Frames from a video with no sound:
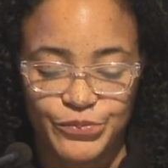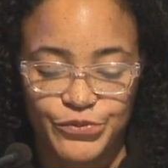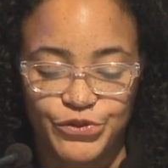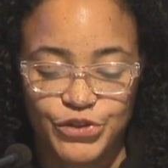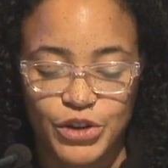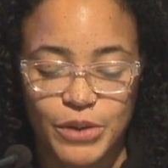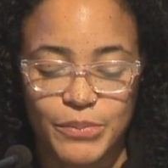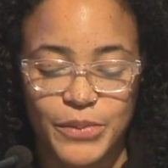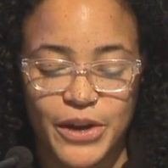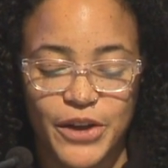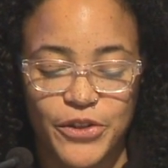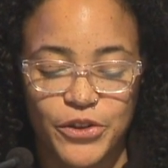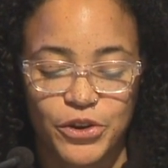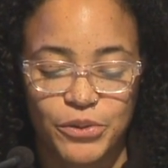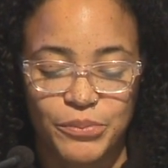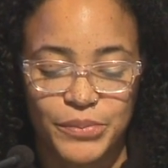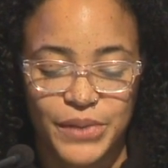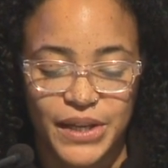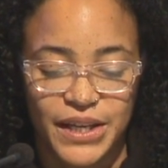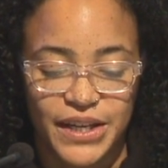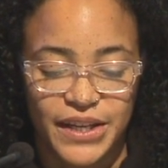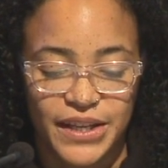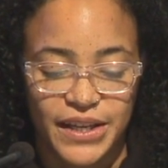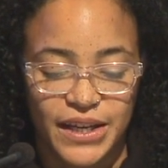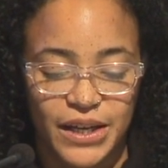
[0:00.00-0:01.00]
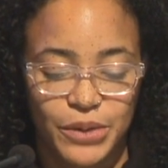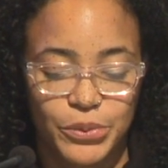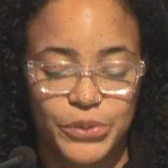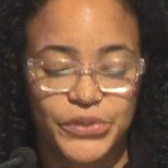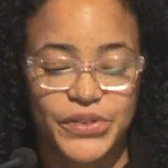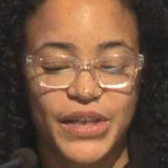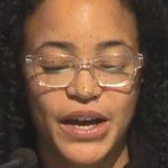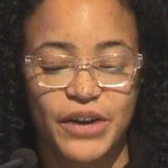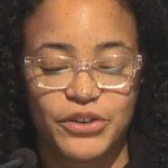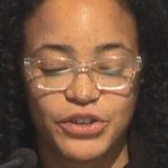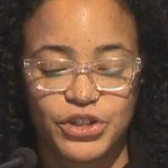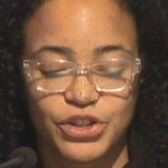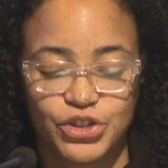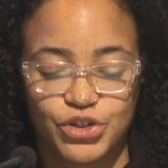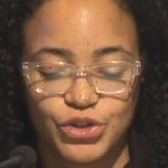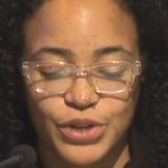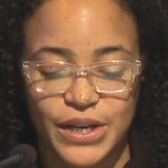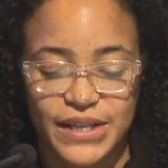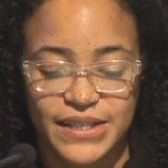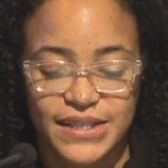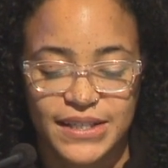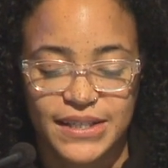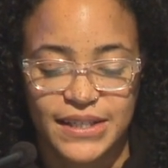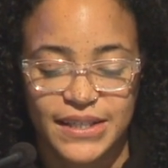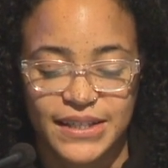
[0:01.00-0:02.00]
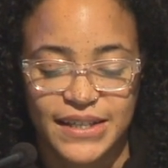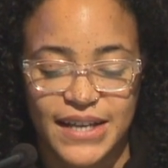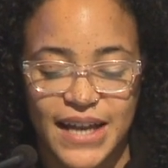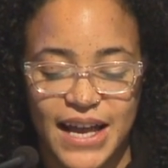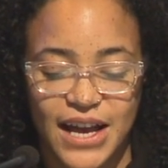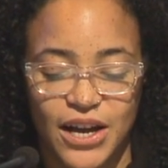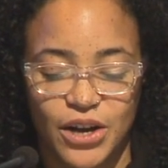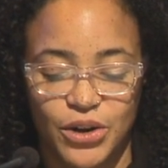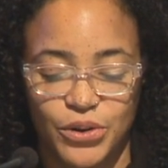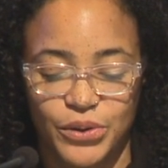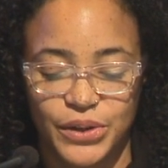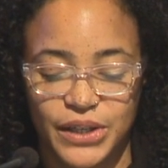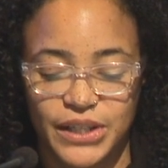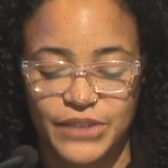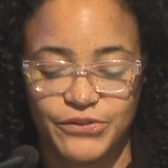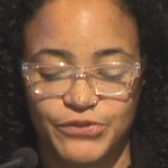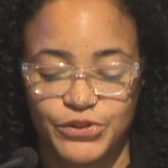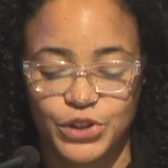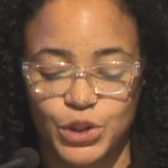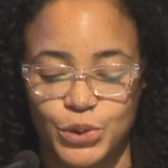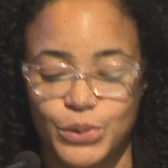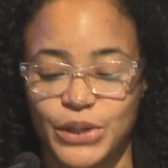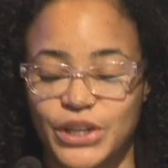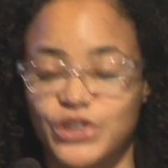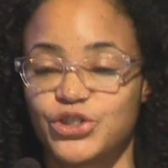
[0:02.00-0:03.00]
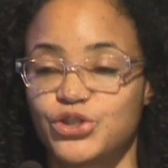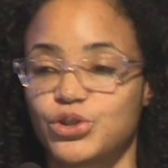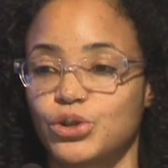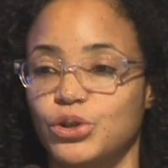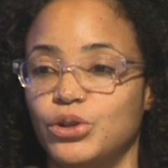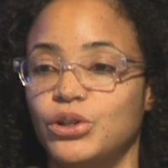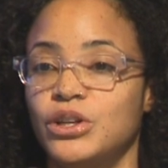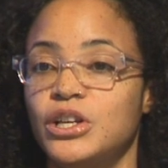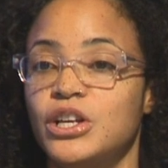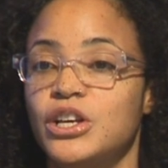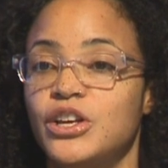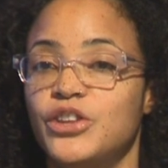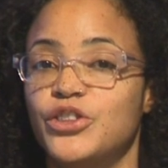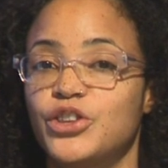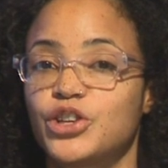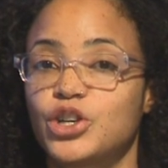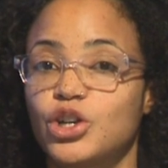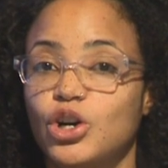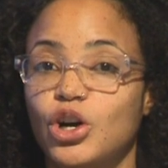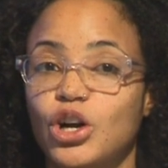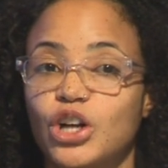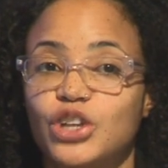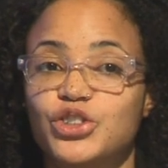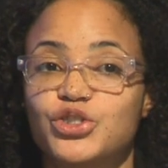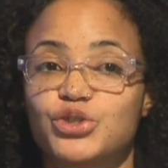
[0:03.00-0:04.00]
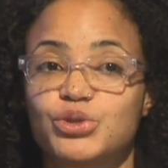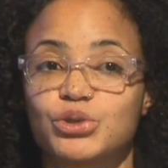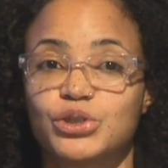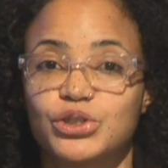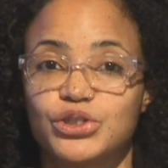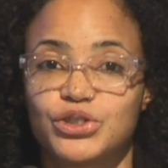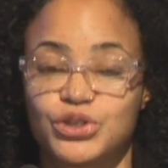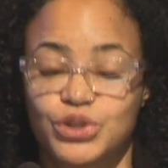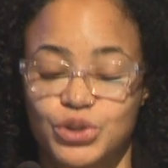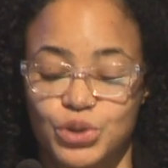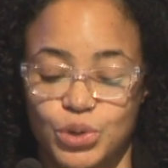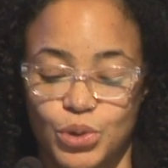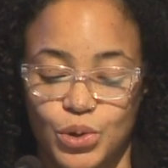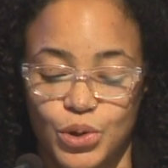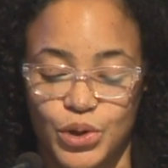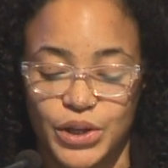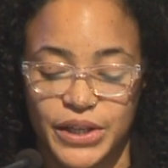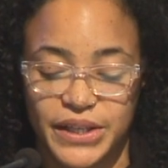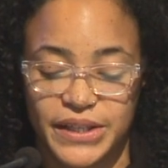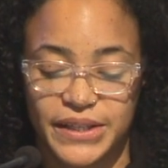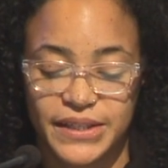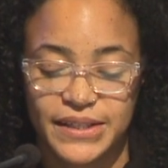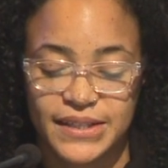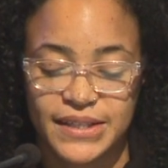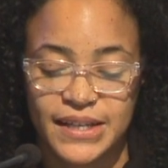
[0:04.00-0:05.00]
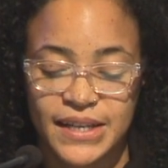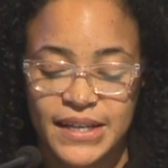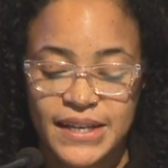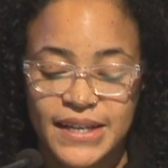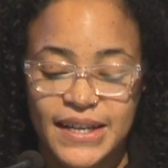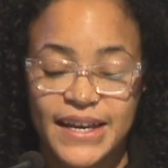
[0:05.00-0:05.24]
from other media without addressing how influential the cultural stories